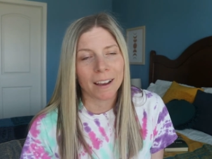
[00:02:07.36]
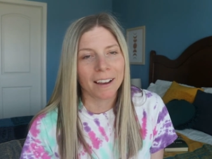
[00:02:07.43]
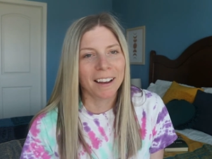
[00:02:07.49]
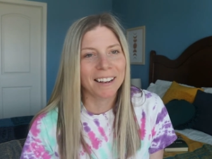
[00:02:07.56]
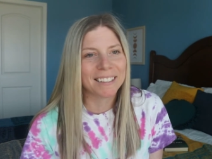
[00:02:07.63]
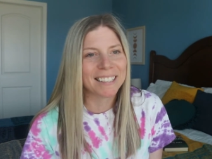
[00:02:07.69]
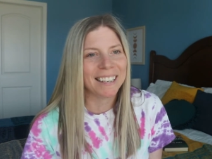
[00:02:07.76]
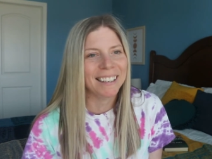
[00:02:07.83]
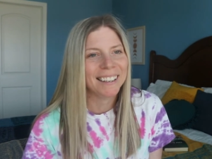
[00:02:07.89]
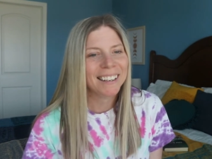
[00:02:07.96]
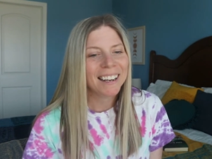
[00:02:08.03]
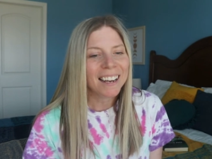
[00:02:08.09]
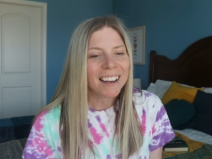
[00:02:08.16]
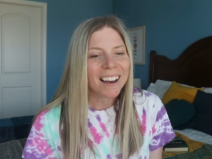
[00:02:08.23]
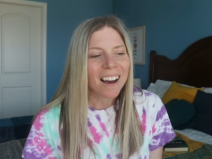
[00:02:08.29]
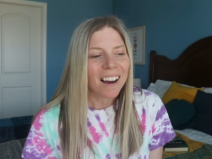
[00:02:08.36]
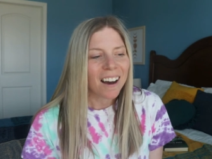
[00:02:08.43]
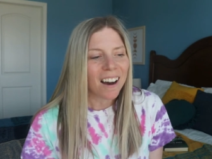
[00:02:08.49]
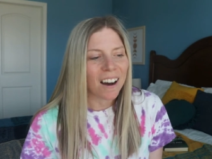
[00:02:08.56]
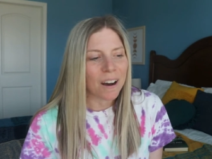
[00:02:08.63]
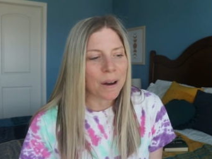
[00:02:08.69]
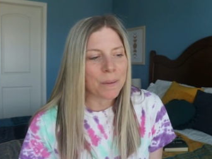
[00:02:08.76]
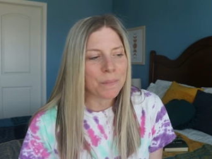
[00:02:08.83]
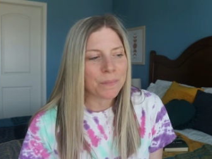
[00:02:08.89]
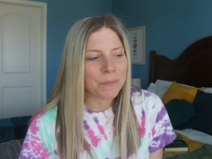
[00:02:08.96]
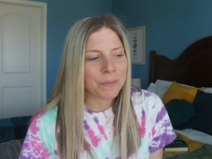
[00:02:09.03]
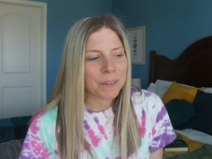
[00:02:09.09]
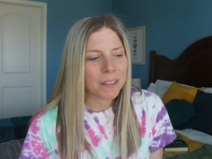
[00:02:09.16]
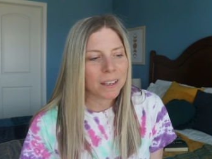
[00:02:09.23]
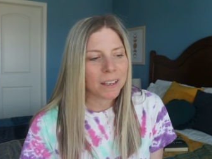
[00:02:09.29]
And
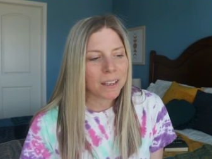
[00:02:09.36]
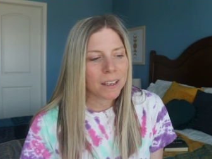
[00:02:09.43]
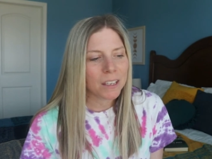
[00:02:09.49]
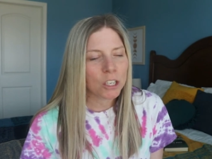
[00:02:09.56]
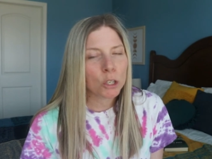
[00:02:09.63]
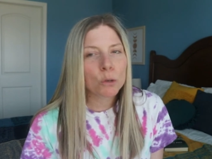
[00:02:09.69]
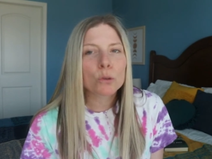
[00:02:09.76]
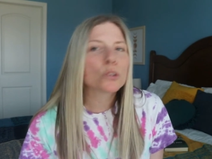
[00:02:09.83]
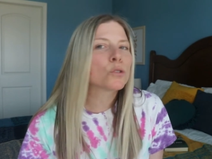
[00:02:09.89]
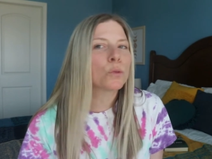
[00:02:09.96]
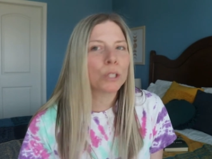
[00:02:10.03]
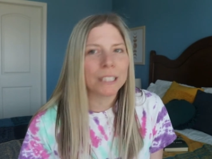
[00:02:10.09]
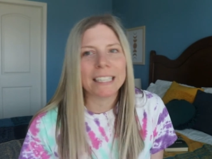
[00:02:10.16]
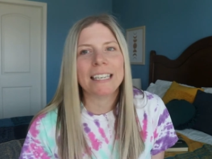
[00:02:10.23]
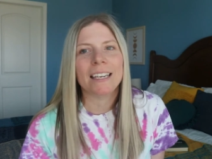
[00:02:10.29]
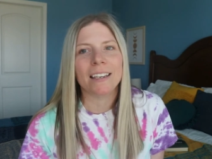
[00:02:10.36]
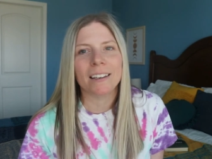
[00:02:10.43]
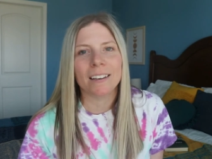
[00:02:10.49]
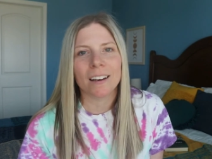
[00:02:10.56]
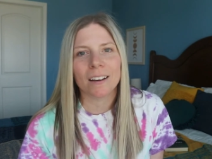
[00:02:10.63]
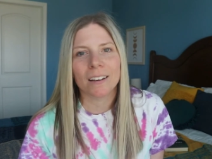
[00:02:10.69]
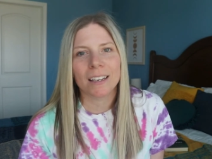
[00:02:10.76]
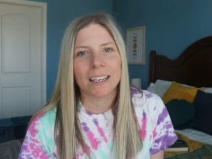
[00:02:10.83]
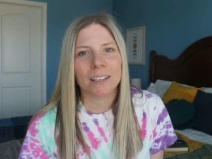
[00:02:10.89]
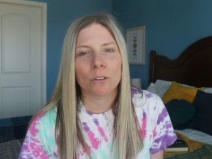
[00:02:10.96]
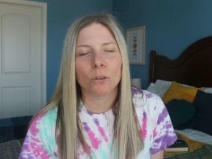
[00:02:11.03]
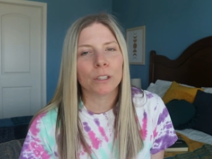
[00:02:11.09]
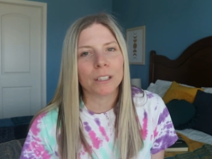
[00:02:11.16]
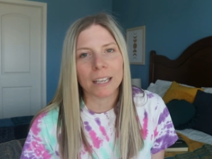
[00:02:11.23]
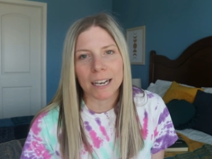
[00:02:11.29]
um, usually it
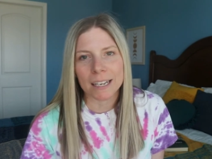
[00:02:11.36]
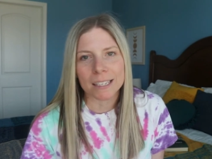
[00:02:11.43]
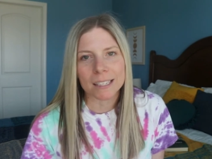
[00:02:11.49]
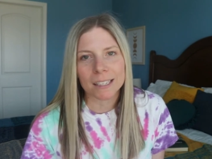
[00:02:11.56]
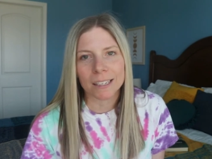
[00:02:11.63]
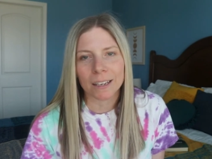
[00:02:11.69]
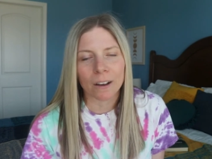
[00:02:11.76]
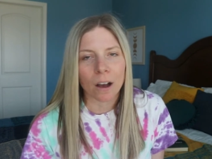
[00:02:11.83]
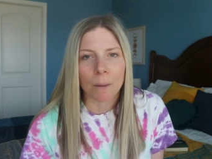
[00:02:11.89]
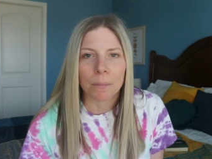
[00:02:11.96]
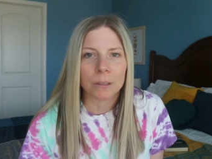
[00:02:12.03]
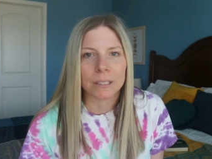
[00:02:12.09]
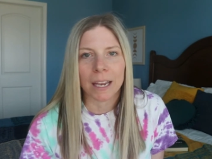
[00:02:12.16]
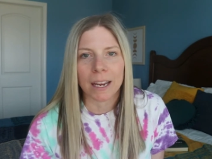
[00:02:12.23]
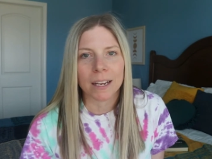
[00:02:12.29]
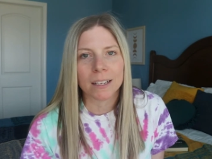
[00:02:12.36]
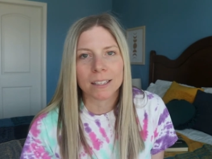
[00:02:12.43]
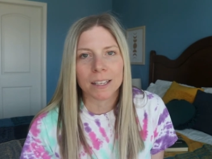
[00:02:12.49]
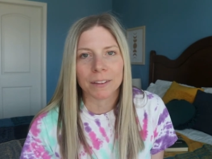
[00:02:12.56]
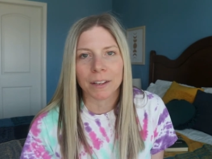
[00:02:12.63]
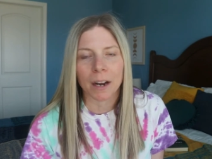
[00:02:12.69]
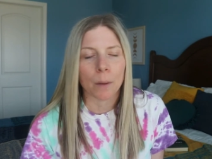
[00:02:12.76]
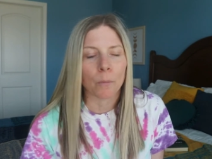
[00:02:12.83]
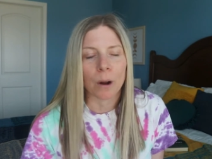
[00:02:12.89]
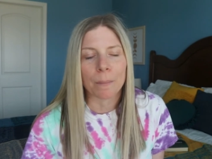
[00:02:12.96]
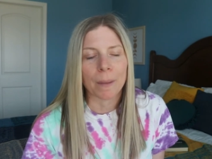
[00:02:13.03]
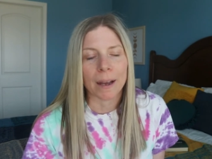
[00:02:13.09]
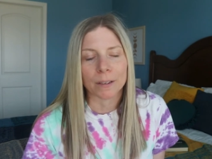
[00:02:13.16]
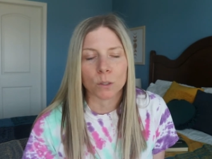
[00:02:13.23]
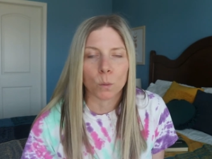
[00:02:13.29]
only lasts like a couple days and then I'm
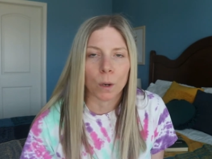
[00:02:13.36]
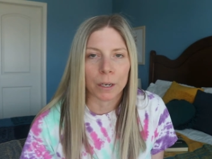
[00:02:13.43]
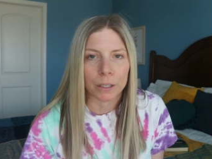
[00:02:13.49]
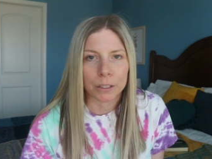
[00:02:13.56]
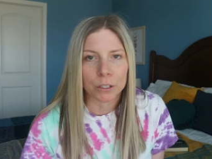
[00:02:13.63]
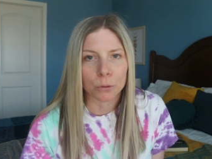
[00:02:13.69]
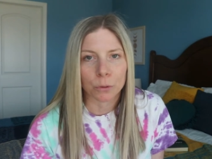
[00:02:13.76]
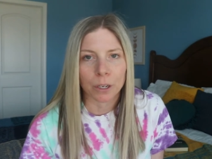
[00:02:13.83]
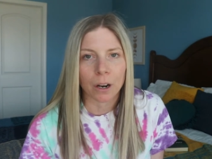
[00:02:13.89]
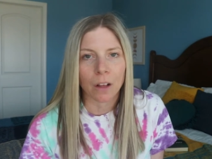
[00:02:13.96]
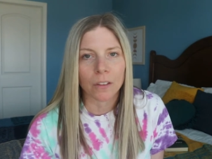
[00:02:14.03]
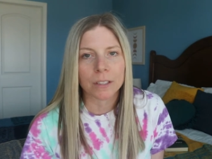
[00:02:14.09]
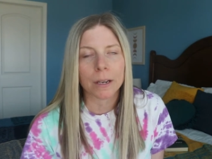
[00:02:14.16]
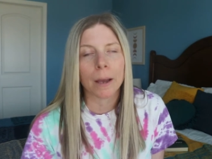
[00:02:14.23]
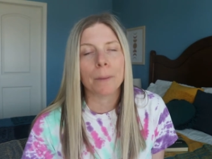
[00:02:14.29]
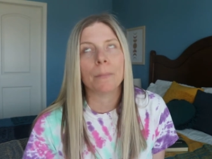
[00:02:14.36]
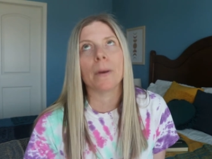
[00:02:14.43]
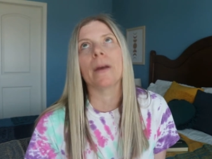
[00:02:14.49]
right back to wanting to read all the time.